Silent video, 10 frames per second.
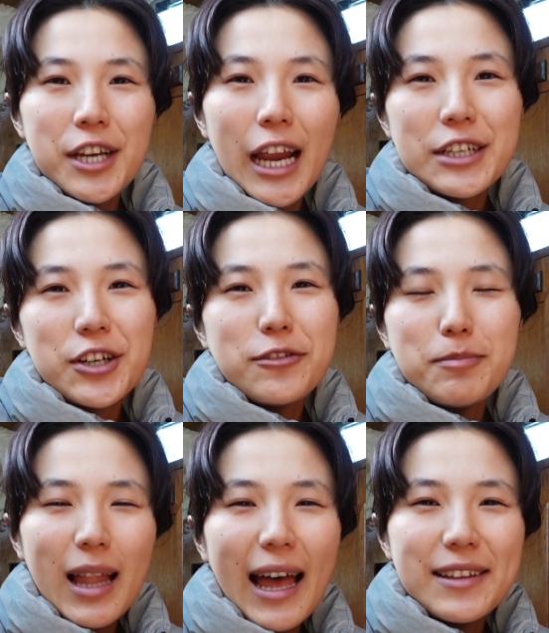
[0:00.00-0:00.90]
change of
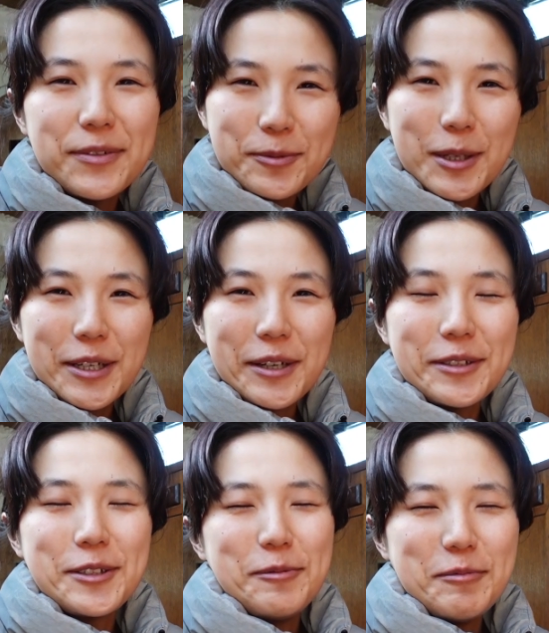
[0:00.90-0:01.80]
plan. We're
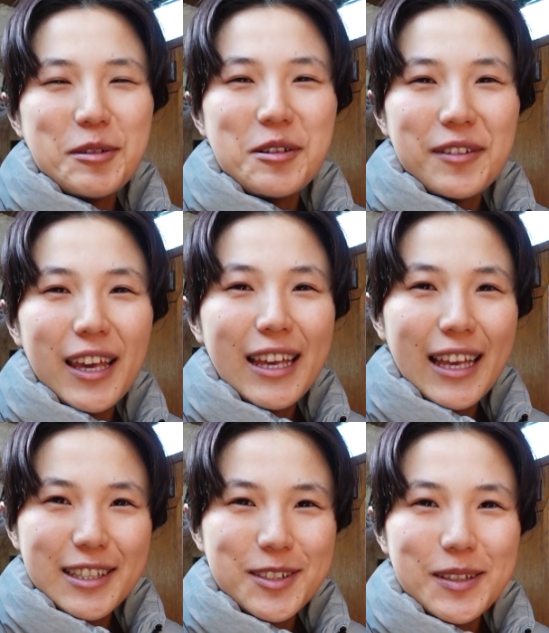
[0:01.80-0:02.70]
going to move
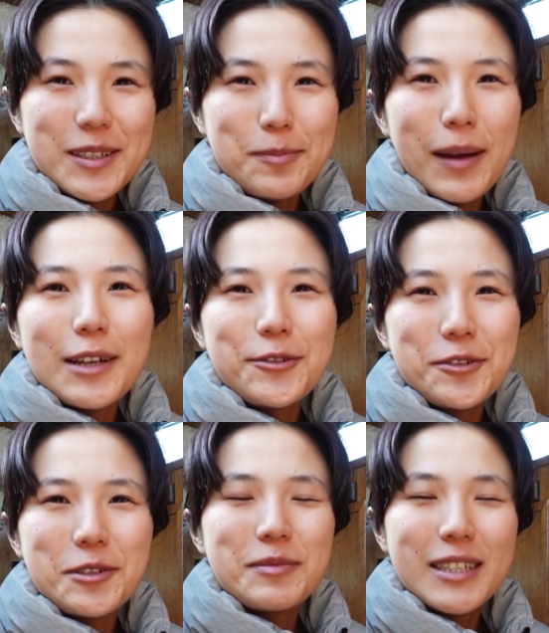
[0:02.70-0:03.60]
into this
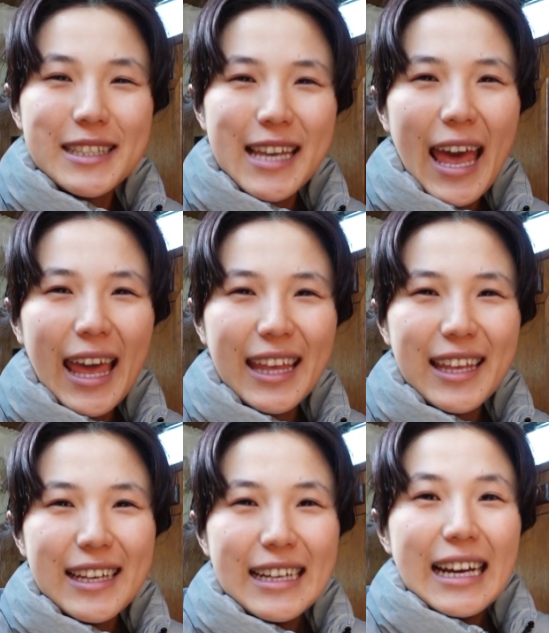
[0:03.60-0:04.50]
bedroom today.
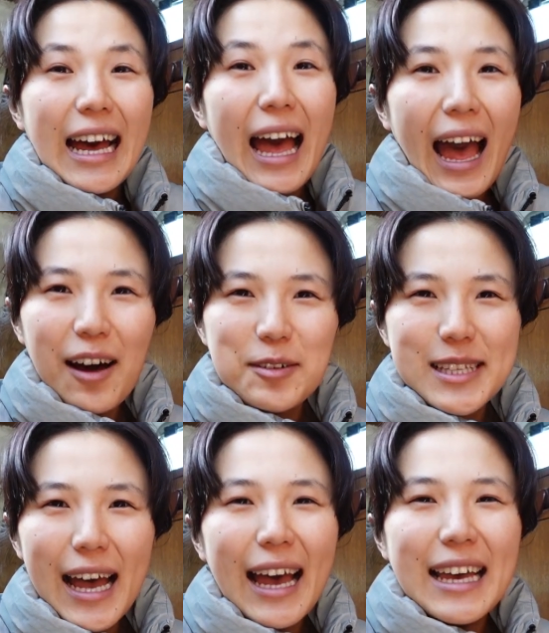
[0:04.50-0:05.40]

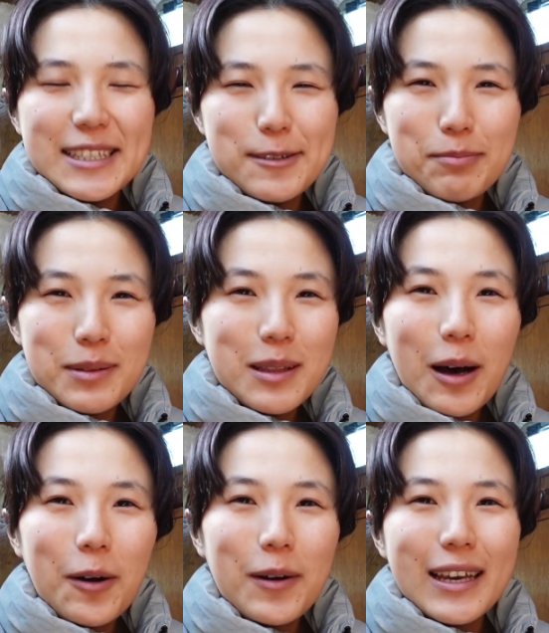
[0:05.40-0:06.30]
Outside is
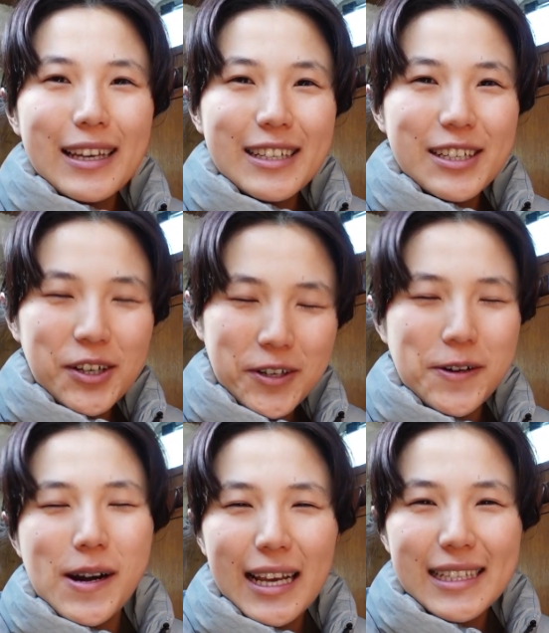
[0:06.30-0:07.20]
blowing
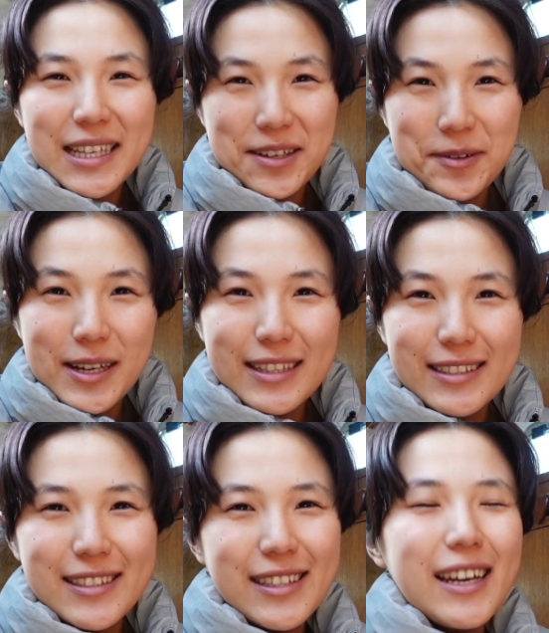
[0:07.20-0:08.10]
crazy
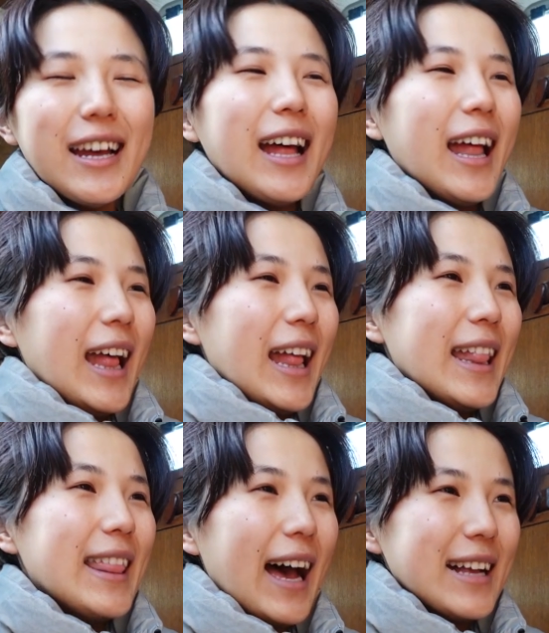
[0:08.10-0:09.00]
wind
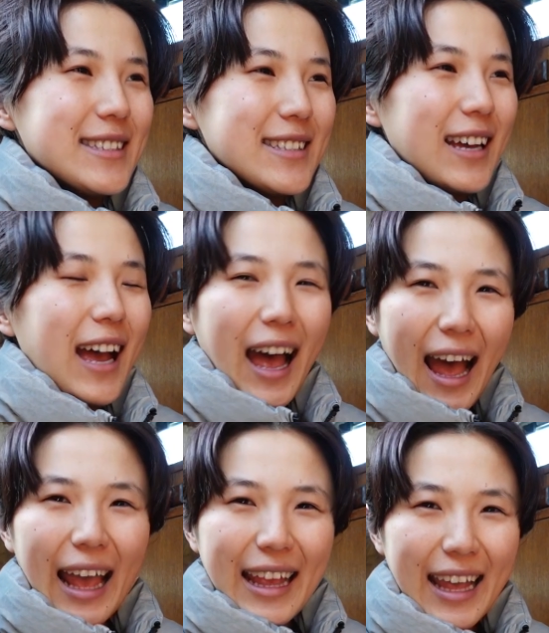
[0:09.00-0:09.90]
that
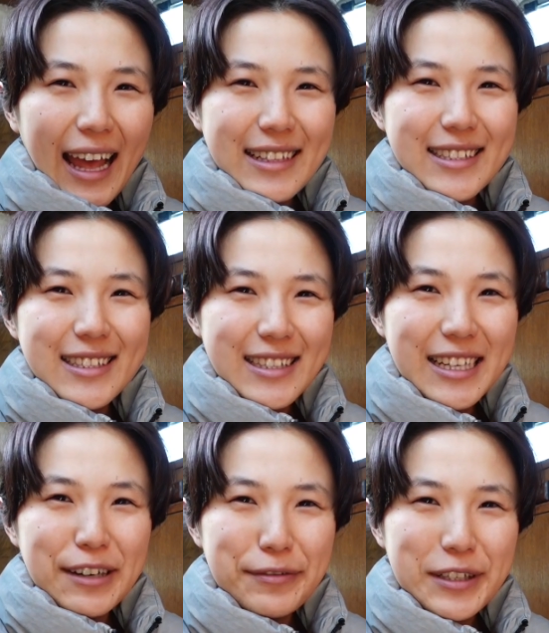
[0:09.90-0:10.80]
I get
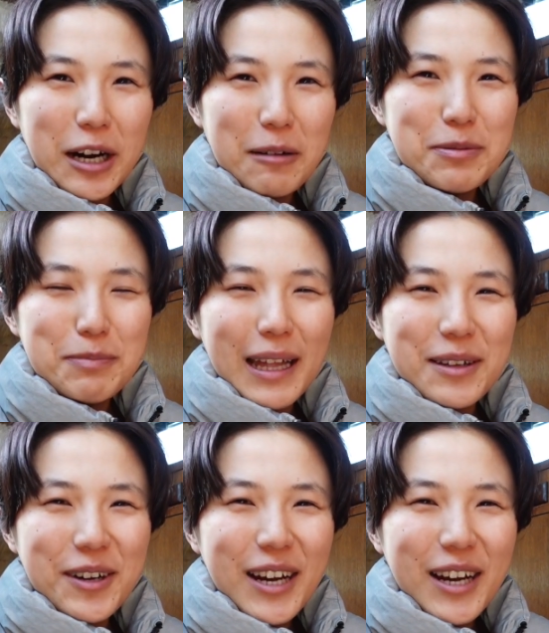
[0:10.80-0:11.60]
lifted up by the